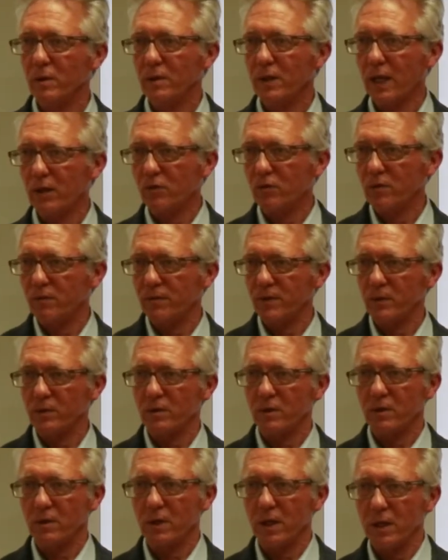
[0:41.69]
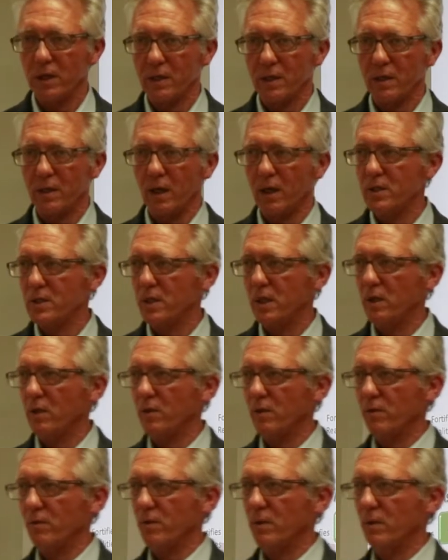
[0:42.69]
that's the filter I, I see her
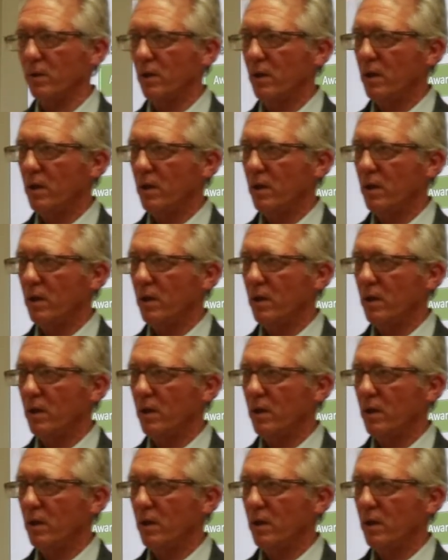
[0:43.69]
through.